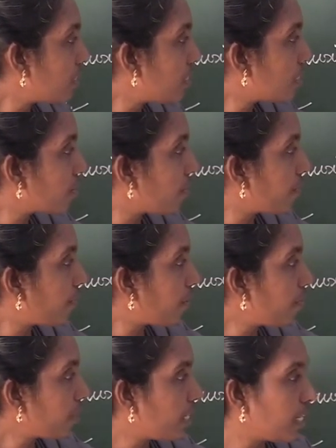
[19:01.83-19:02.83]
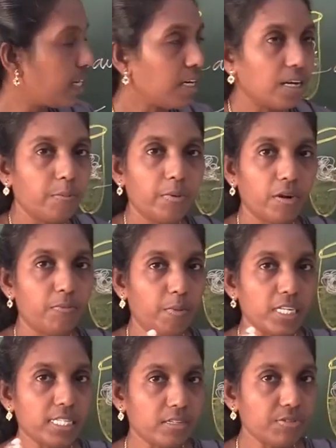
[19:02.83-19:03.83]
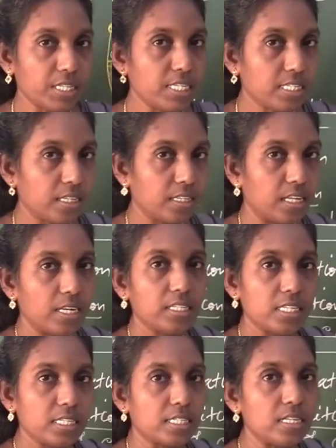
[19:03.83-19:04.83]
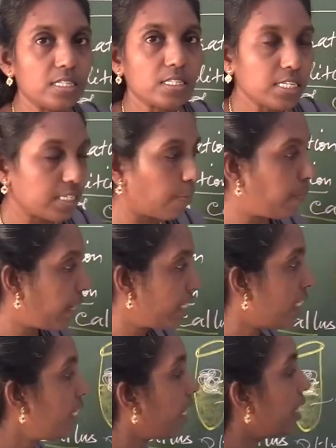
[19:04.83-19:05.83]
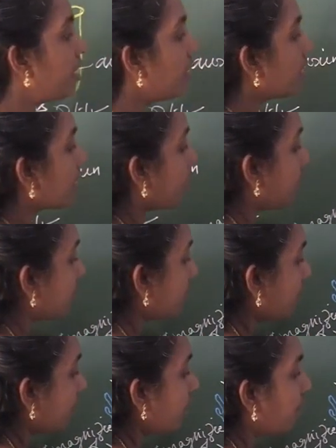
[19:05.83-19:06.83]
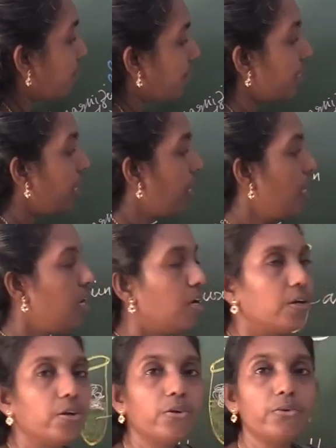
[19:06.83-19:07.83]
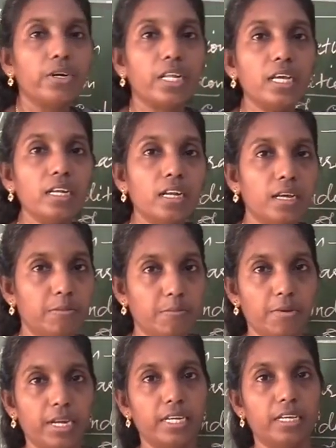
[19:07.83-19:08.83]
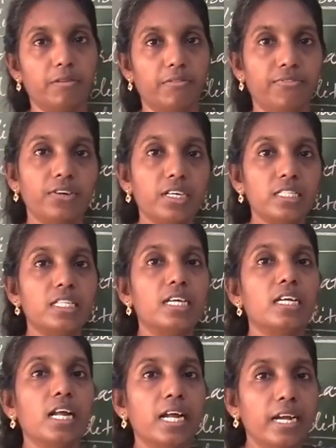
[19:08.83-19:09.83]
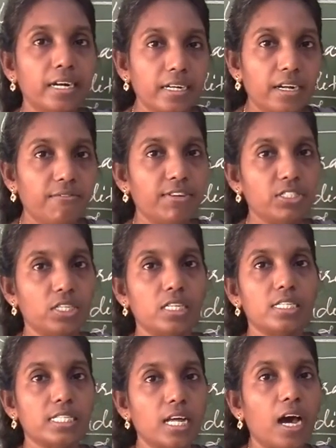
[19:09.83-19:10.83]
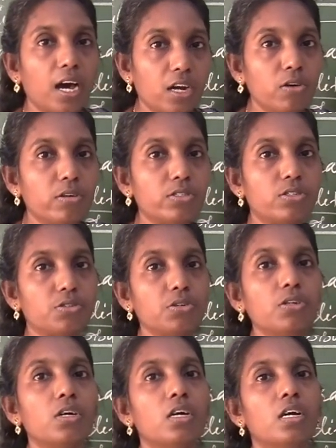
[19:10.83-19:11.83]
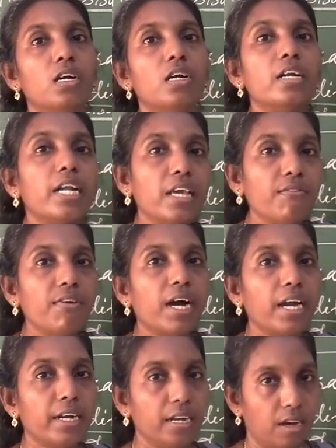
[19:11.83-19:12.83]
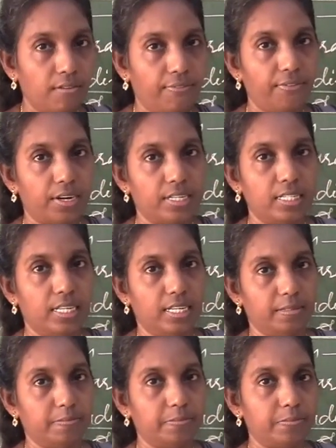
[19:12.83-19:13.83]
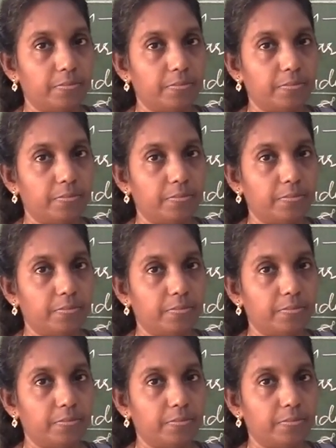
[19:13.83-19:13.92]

This from here number of mass of cells are there. These cells are separated and it is cultured in different nutrient medium. Further division, it is allowed to divide further.